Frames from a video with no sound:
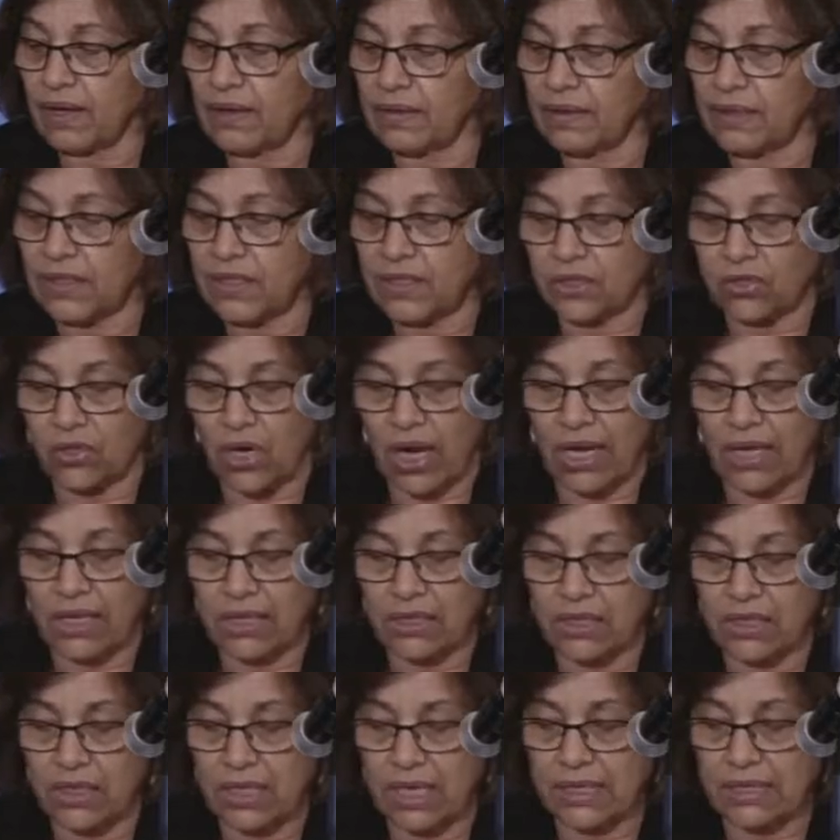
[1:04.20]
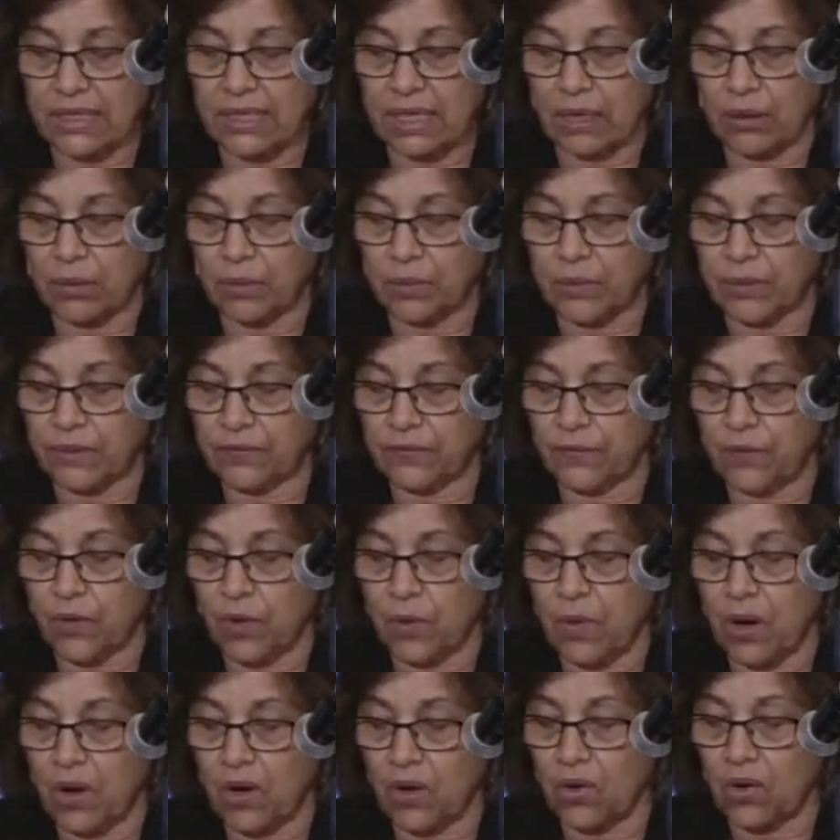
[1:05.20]
and this strategy has helped
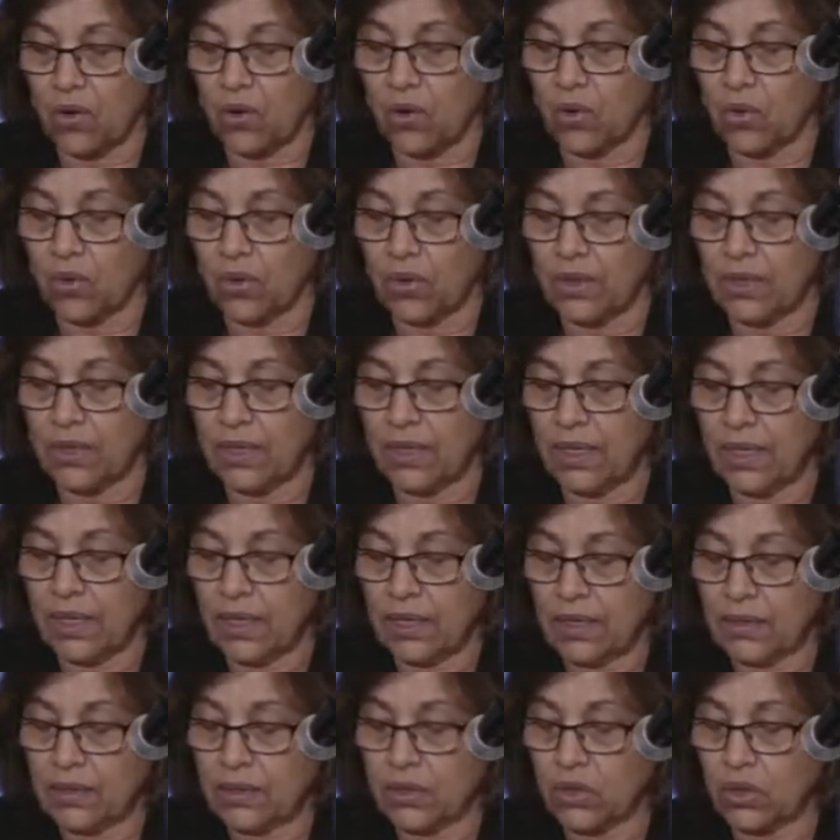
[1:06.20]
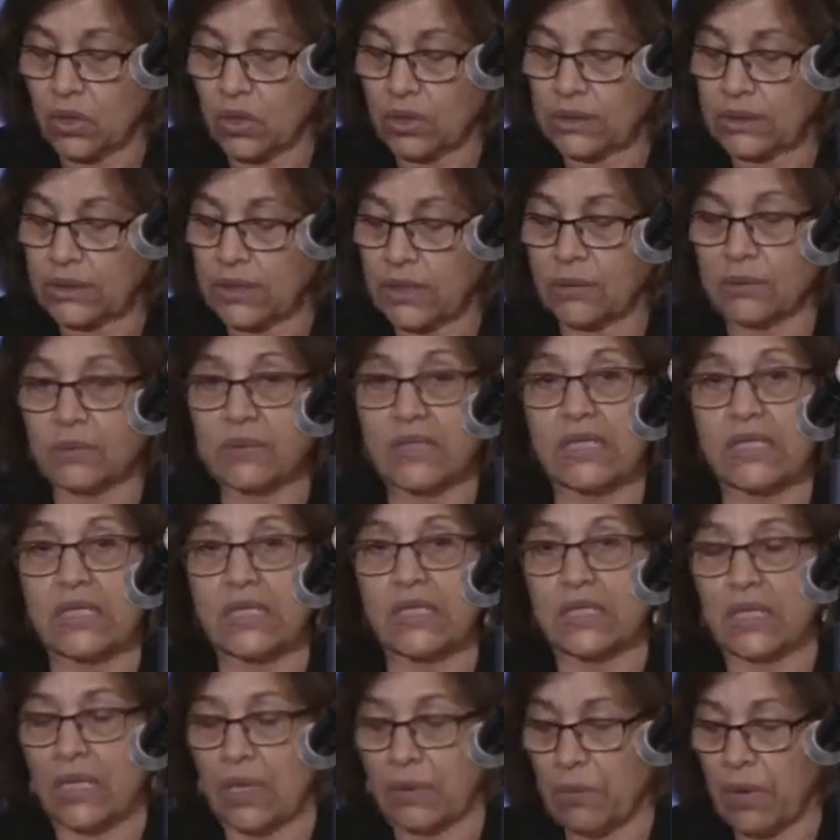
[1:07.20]
inform our own short-term
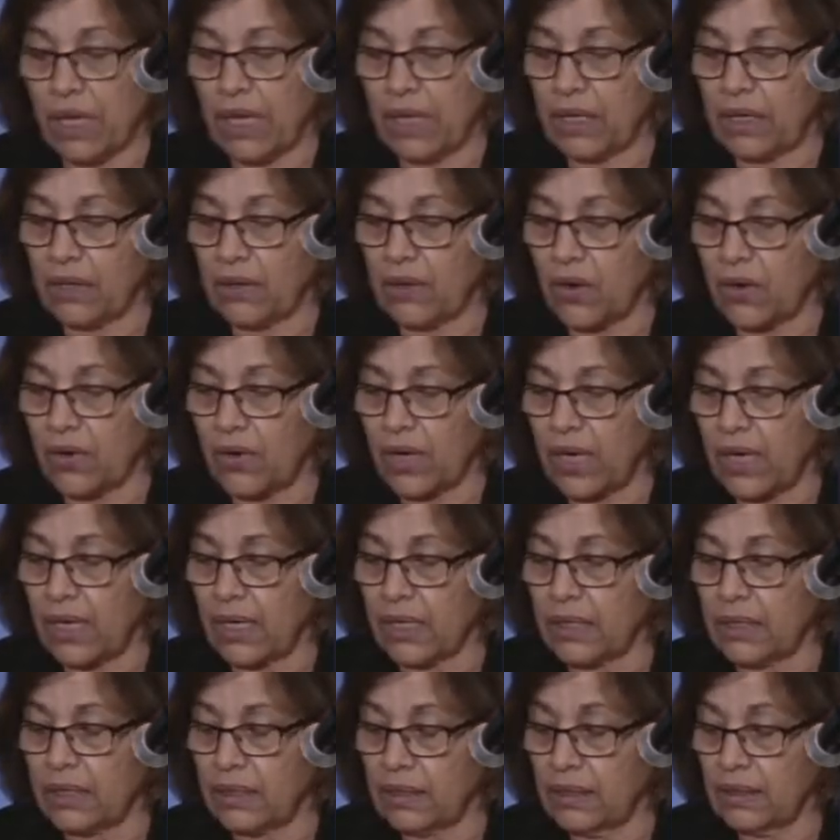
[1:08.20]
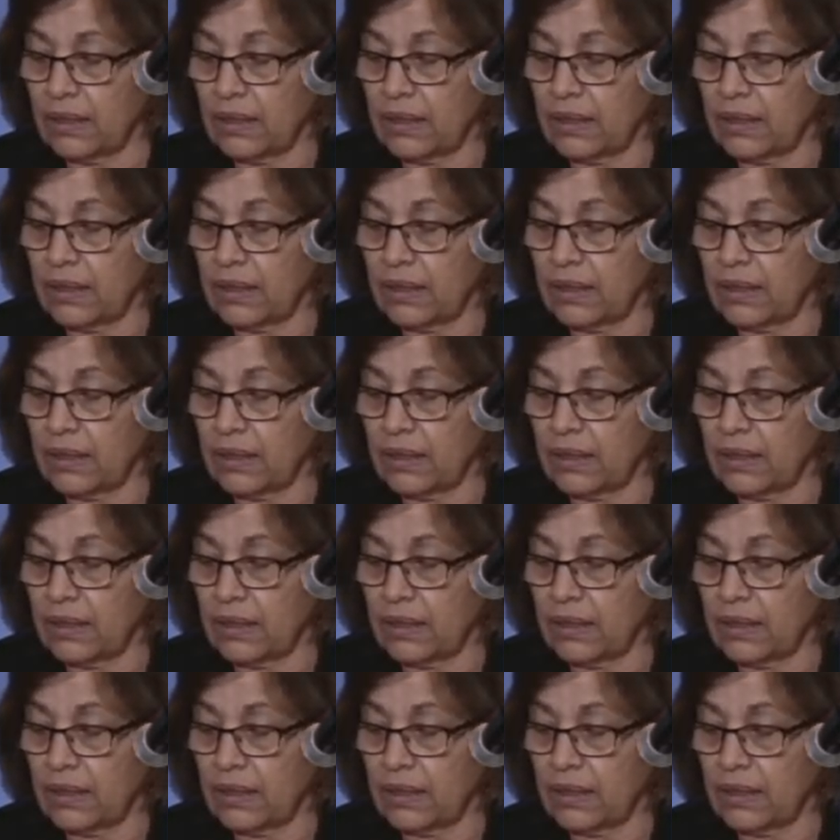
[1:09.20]
decision-making already.